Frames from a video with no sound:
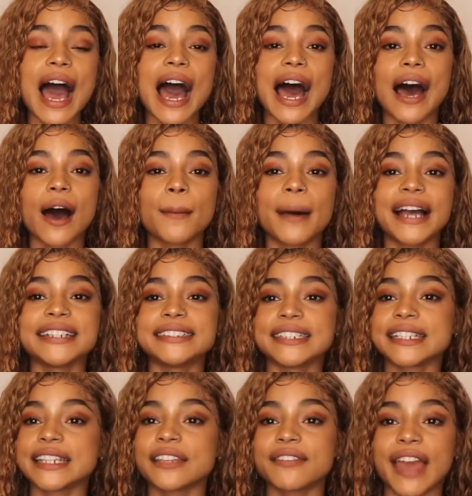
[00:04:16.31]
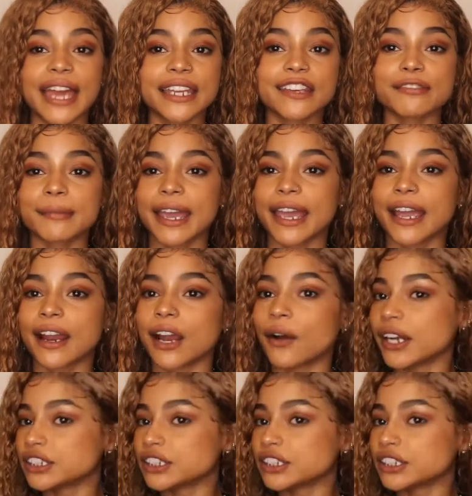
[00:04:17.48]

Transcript: I didn't leave any of my hair out.